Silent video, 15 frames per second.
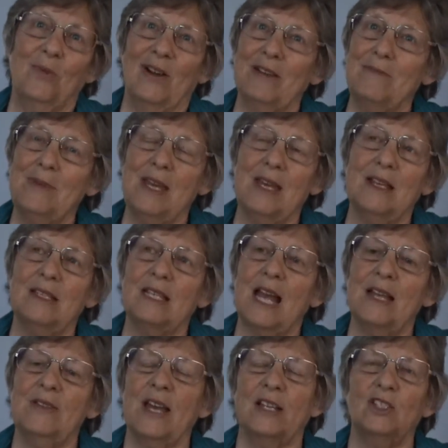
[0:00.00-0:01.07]
And what it means.
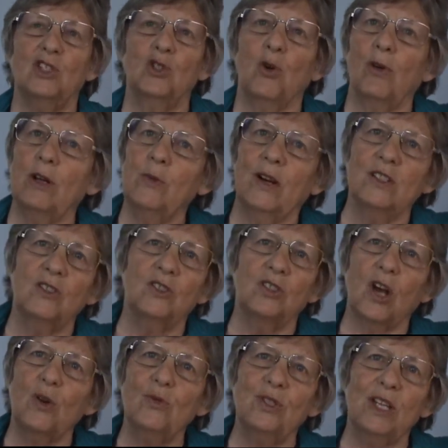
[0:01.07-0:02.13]
And that story went
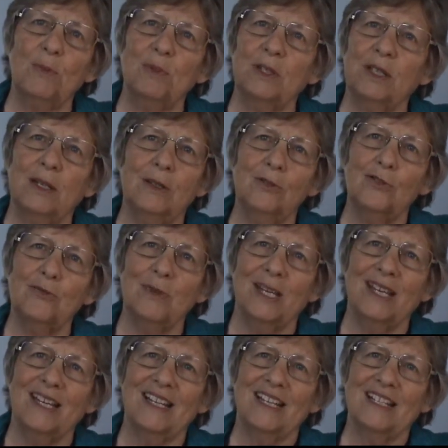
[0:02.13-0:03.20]
so deeply into
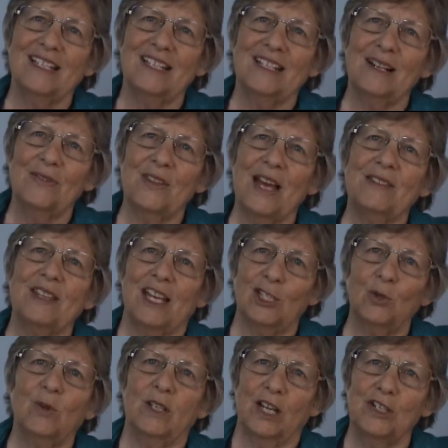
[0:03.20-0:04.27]
me
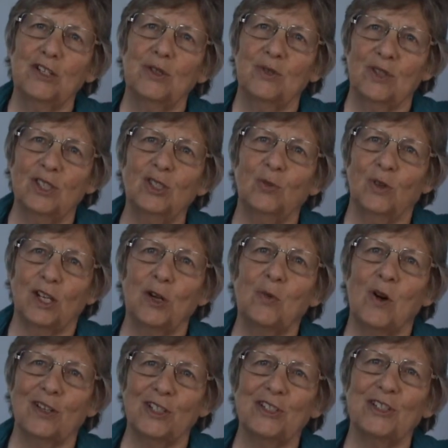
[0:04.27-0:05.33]
that's when I knew this is what I
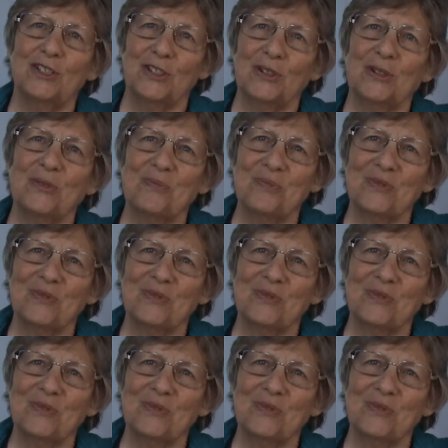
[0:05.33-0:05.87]
wanted to do.